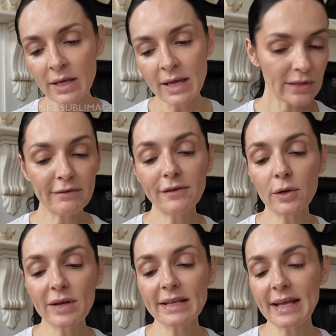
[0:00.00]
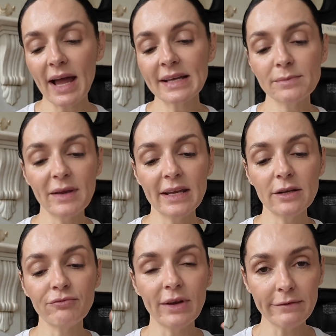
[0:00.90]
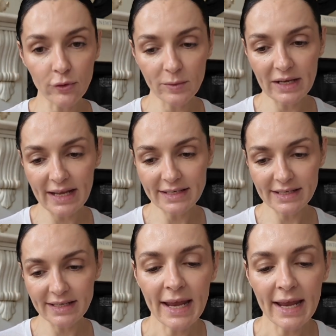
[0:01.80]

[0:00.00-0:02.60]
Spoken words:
So Le Fluid has been reformulated.